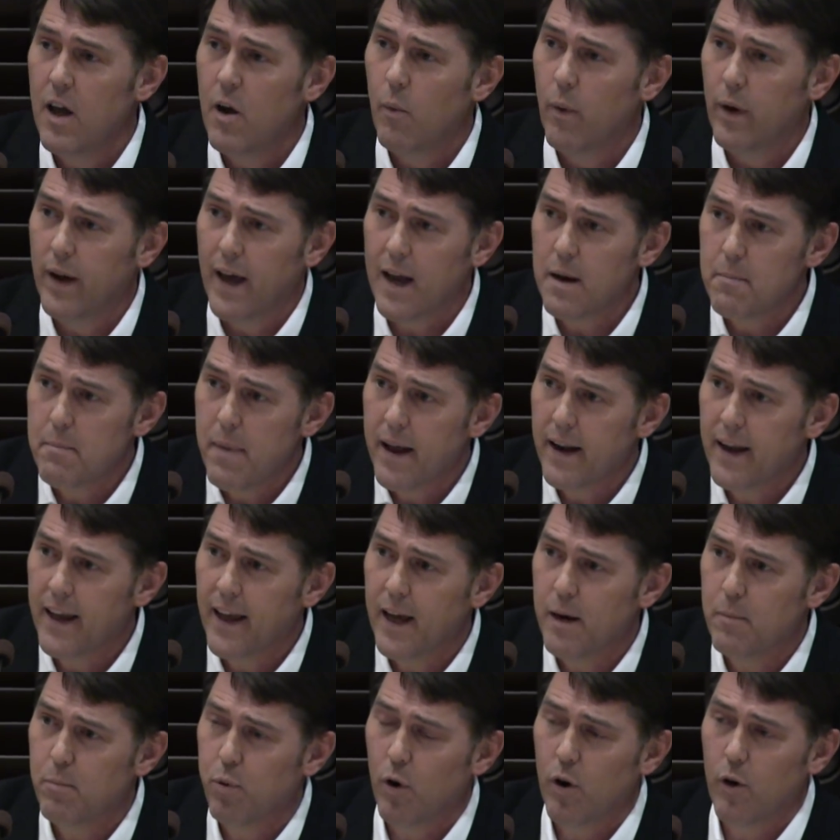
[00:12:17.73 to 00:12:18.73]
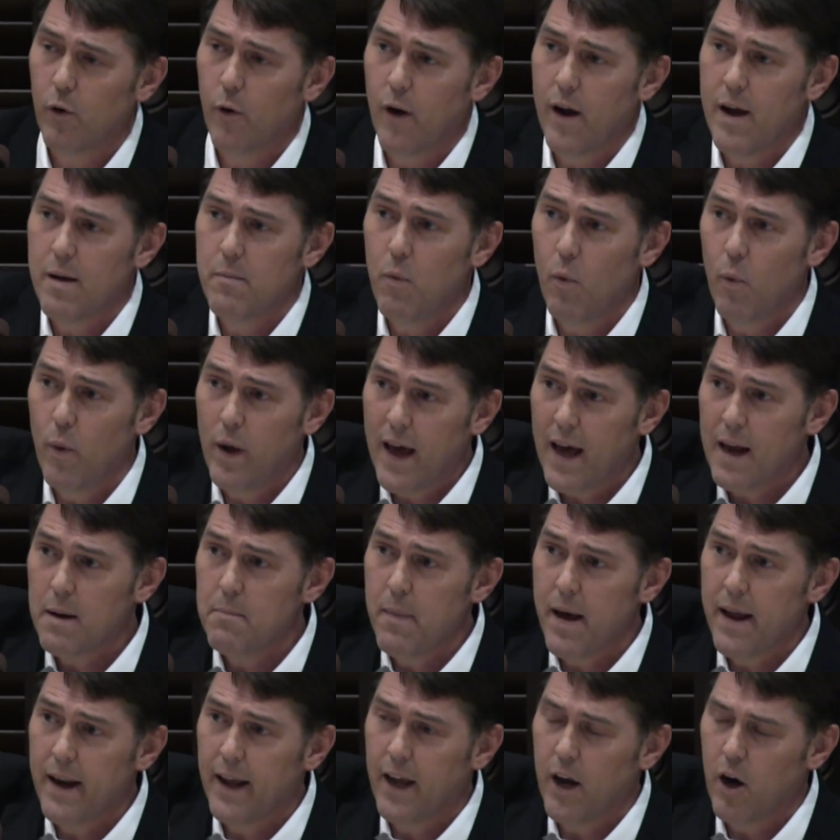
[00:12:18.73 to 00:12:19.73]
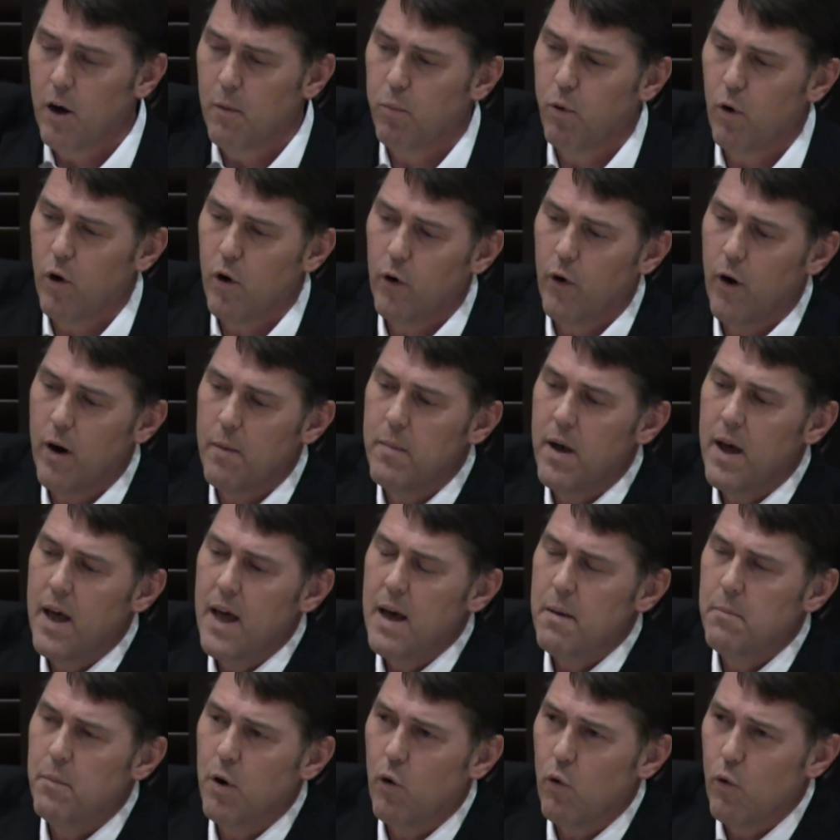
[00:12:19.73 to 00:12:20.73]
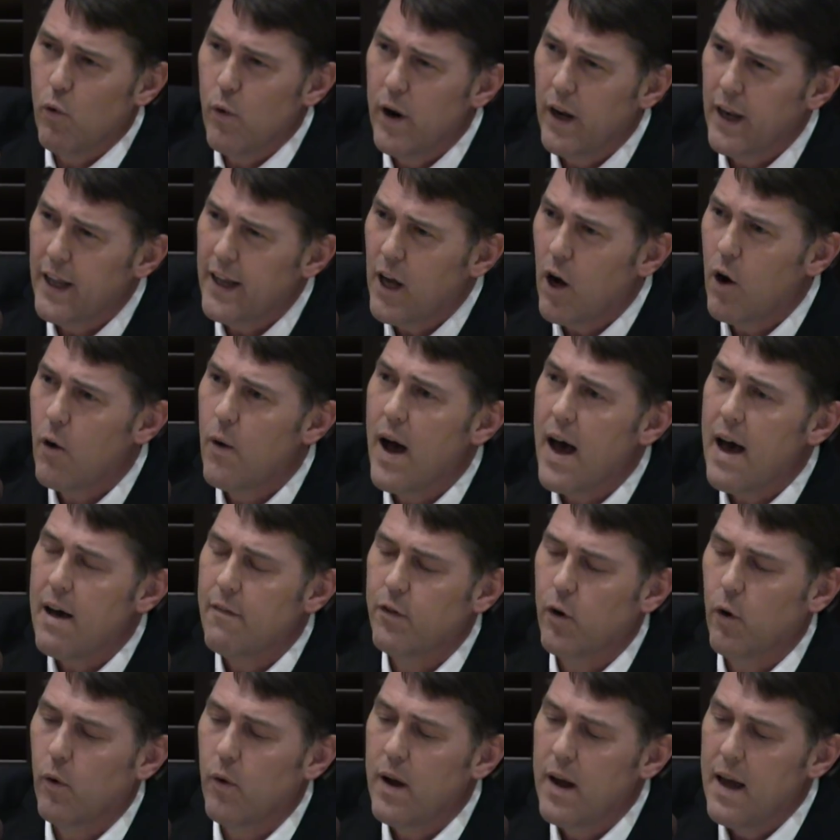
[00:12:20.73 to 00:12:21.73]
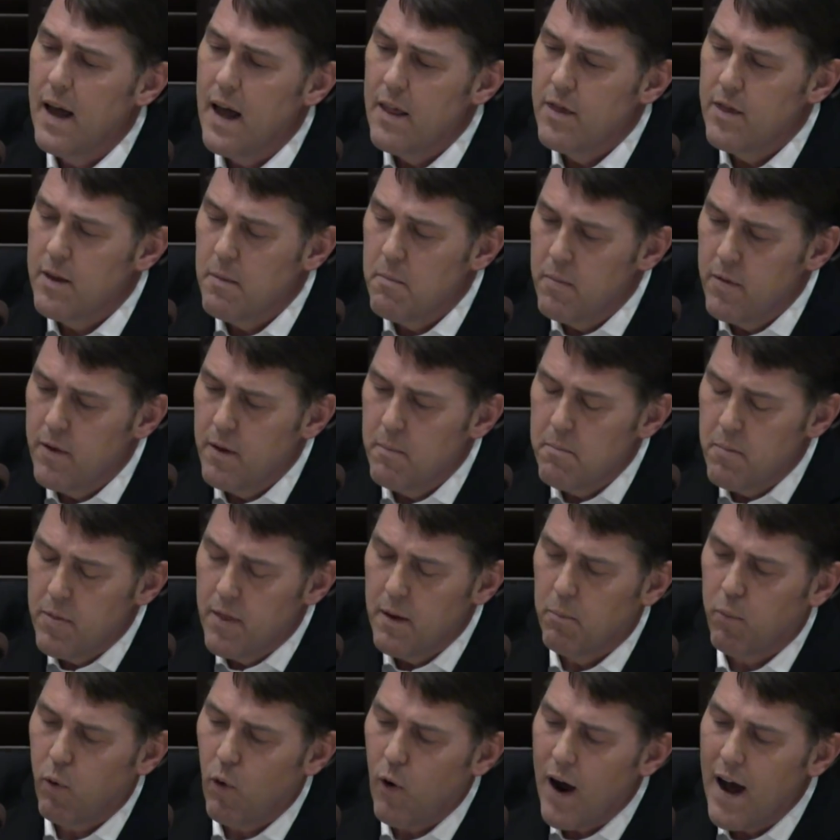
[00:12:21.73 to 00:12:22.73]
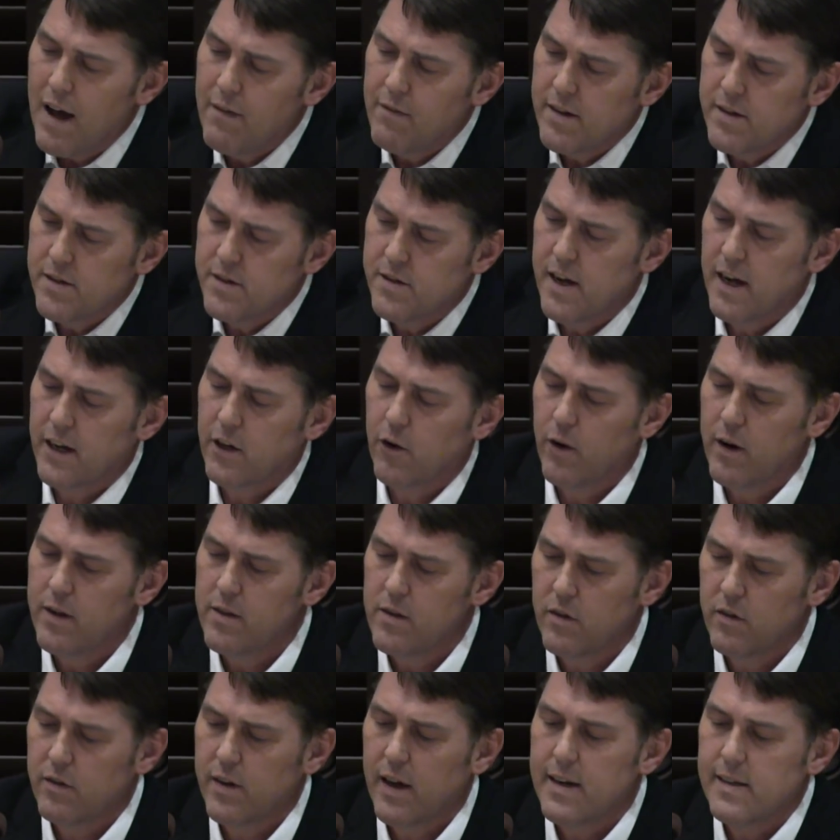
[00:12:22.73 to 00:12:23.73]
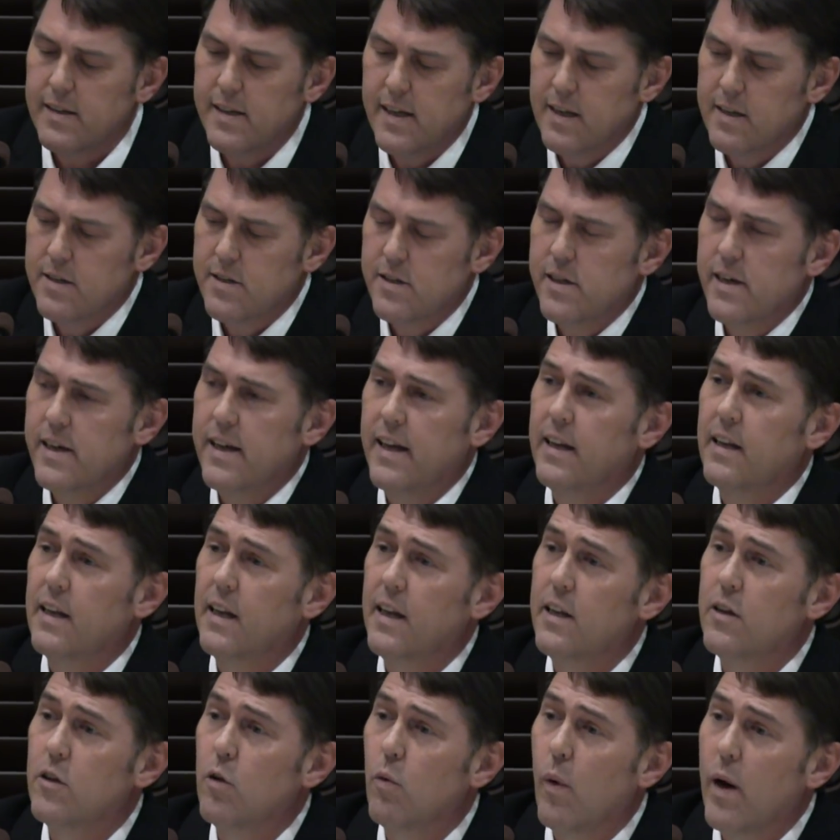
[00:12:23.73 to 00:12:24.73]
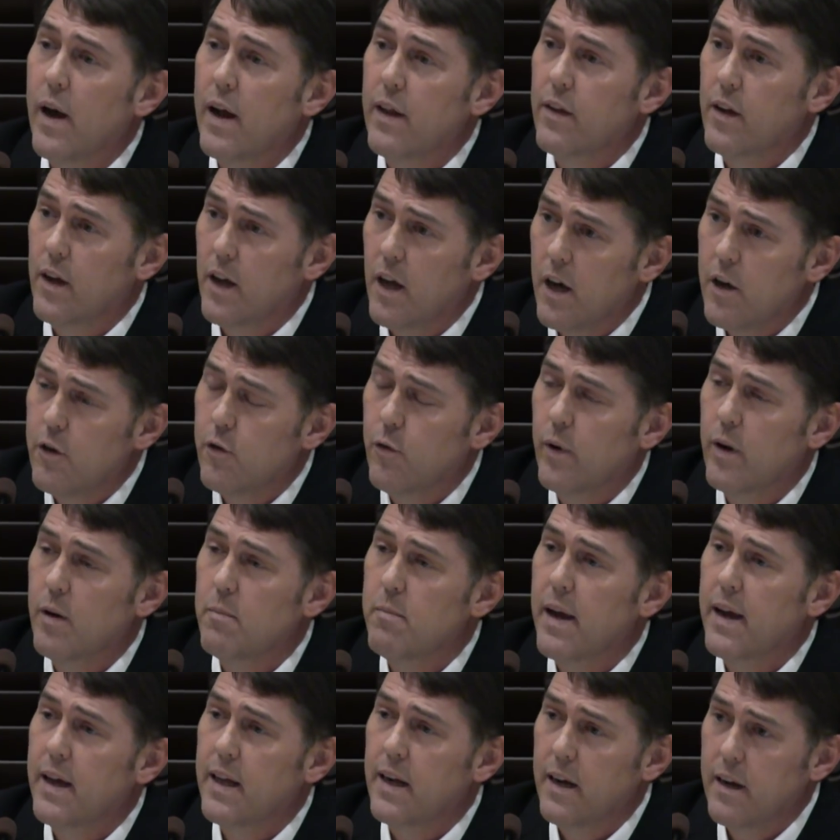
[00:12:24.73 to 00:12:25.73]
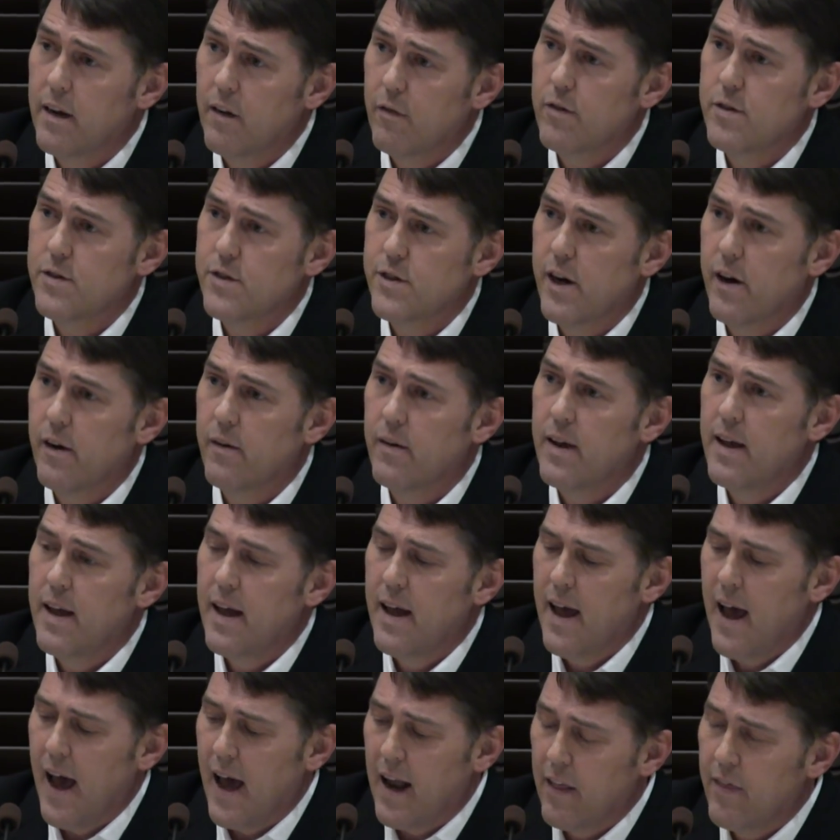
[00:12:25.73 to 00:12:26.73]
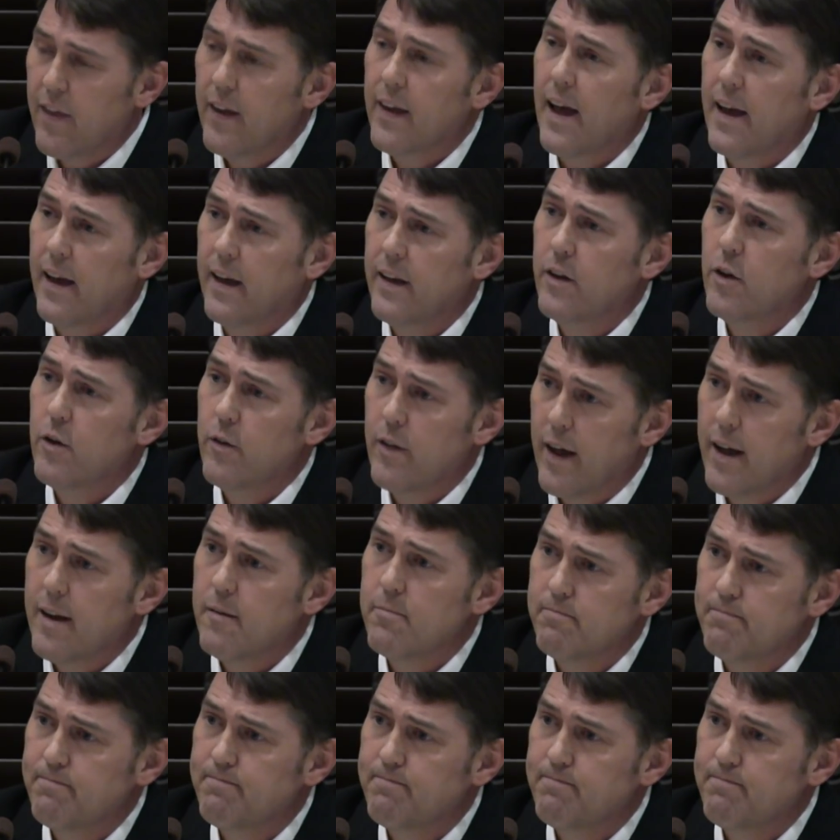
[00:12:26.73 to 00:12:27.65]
We got a Medicaid program, we got a Medicare program, but really go after the private sector in the state of Tennessee and lead the way in the country on making a difference there. And I think I can do that.